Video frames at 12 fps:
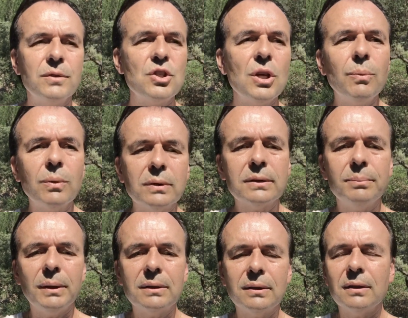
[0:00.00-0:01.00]
jewels,
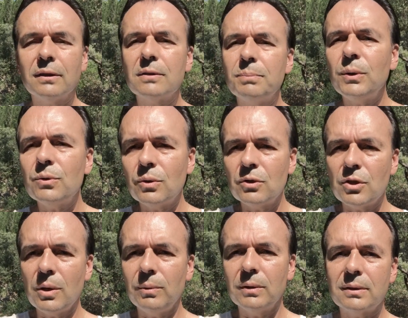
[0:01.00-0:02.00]
but spiritual
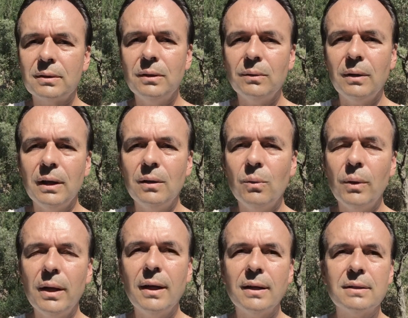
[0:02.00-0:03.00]
jewels, in the
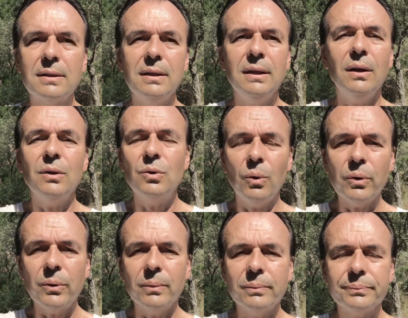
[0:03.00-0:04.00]
way that he adore
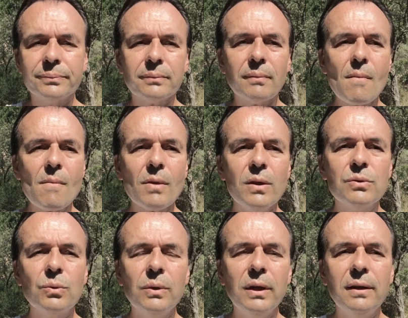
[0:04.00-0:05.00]
you.
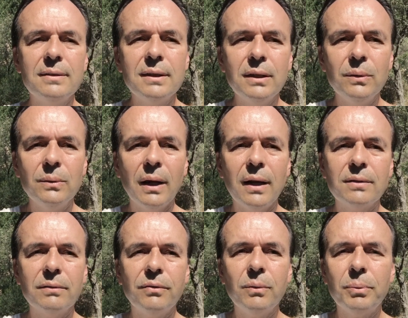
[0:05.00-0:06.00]
So he see you
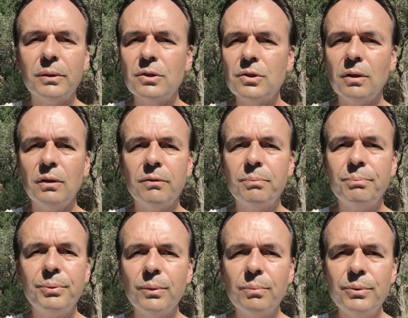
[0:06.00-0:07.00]
as a full potential of
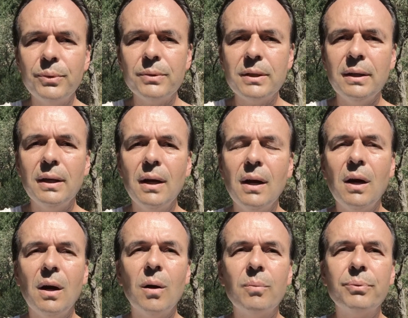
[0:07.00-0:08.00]
pure beauty,
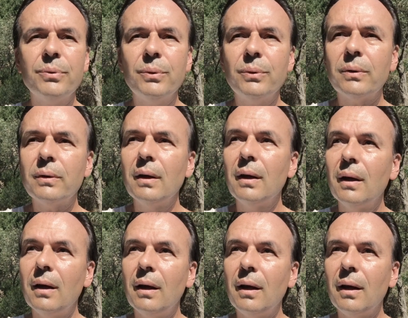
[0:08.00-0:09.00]
of pure
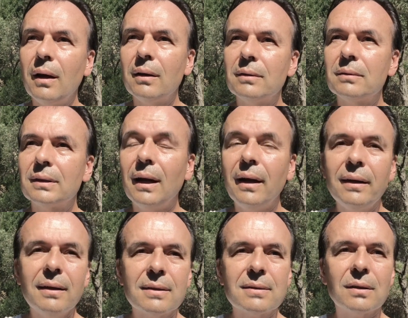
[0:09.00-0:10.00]

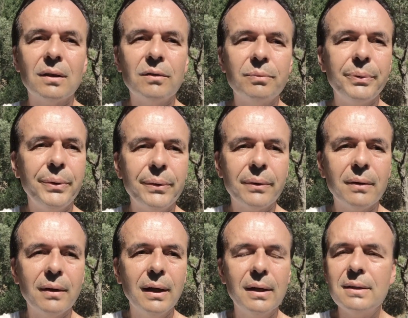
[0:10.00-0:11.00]
kindness, of pure
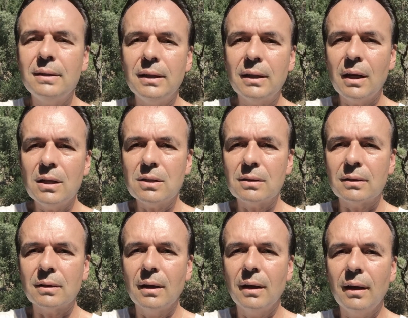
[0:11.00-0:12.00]

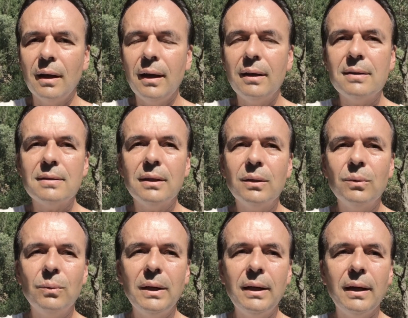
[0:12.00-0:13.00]
dedication, and he see you
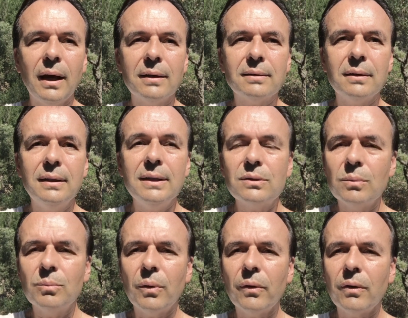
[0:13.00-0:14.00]
really as a little
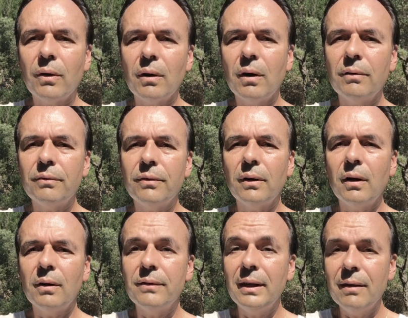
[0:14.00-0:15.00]
mother
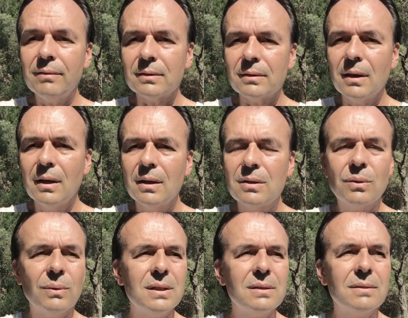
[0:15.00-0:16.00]
of the heaven.
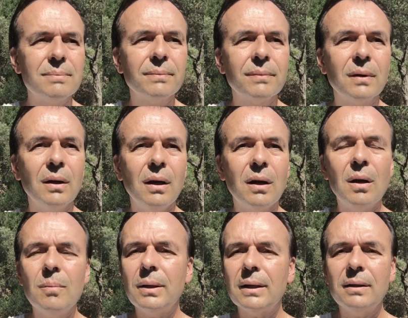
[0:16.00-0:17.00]
So it's
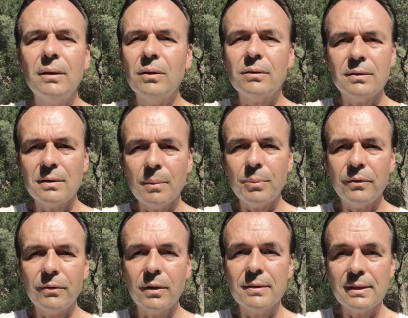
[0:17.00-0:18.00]
completely another type
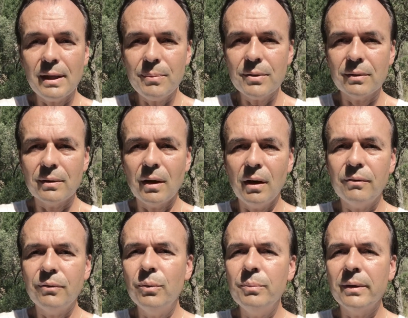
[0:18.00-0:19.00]
of conception
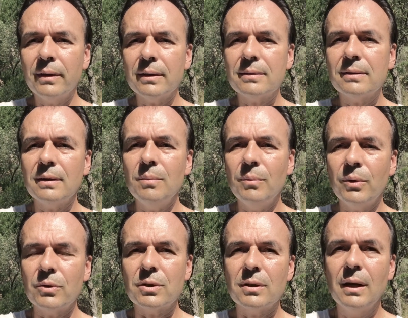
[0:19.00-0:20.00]
of woman that's
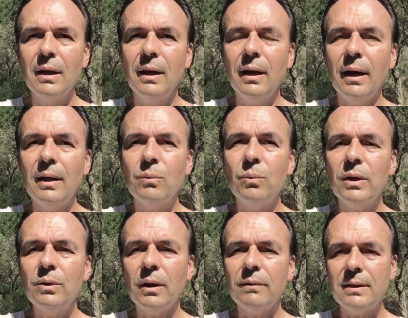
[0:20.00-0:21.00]
emerged. And
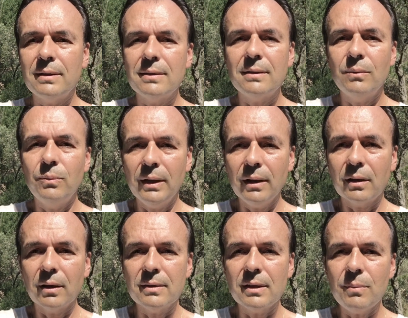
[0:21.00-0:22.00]
when you have this real
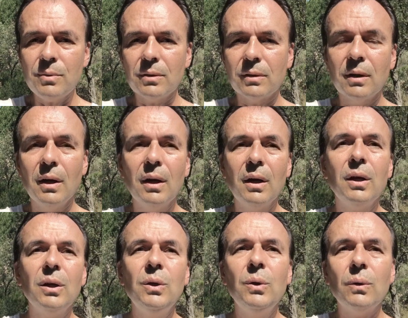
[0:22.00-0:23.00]
conception,
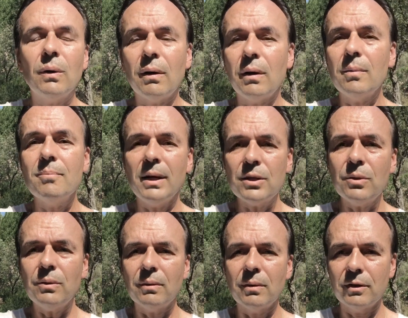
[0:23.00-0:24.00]
you are
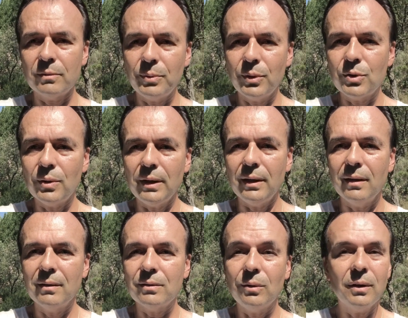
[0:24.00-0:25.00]
mature spiritually,
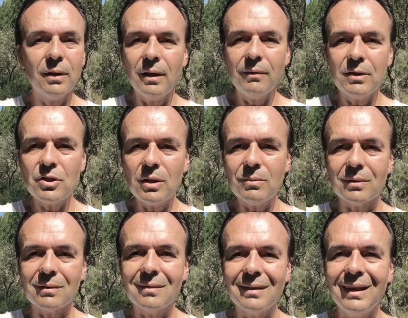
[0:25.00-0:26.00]
so you can have a
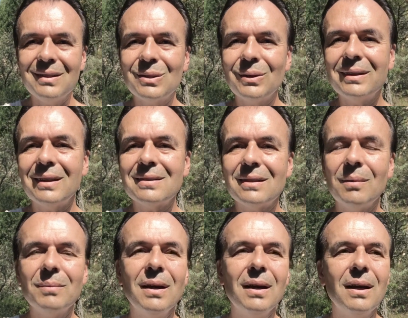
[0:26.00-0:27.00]
children. And so at that
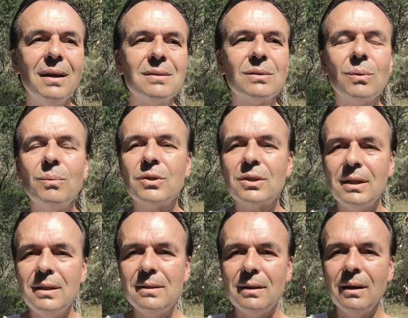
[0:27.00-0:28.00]
time, it's so much
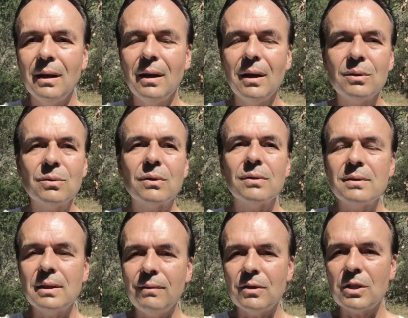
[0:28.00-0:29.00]
easy to
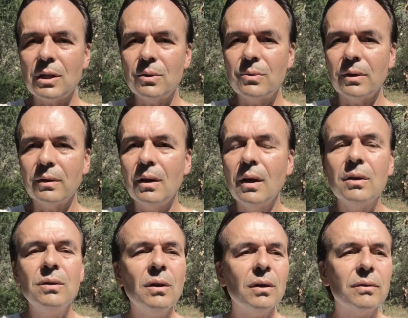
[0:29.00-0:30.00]
conceive a children,
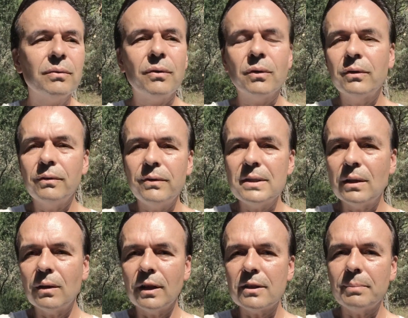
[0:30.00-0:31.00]
not for the
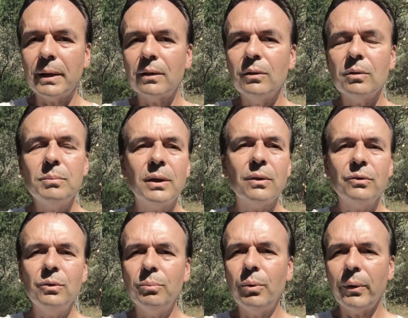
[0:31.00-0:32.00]
physical aspect, not
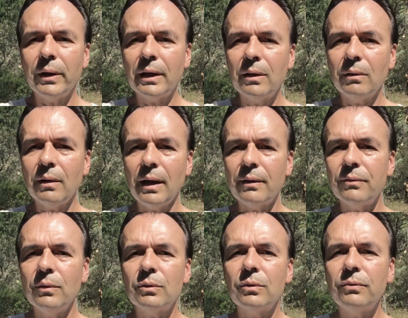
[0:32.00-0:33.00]
because you're boring in your life,
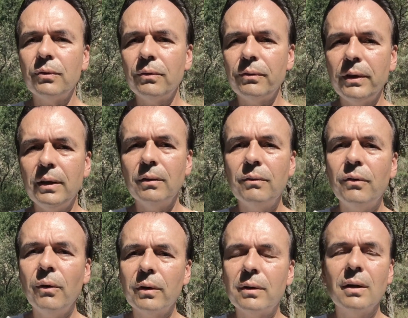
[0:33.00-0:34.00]
not to fulfill the
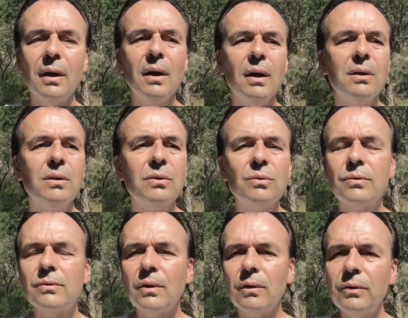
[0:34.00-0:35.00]
void, not to
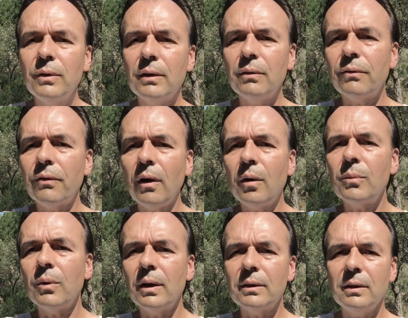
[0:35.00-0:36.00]
serve you at the
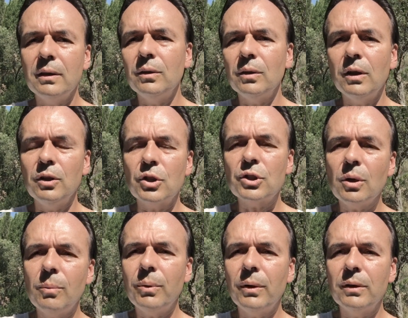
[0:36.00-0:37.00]
farm, or in your
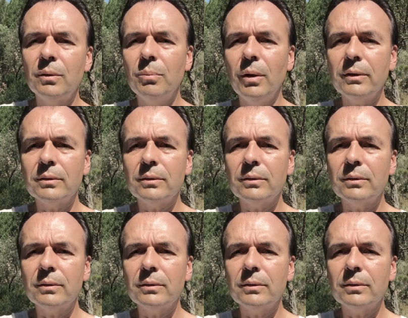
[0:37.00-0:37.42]
shop, or in your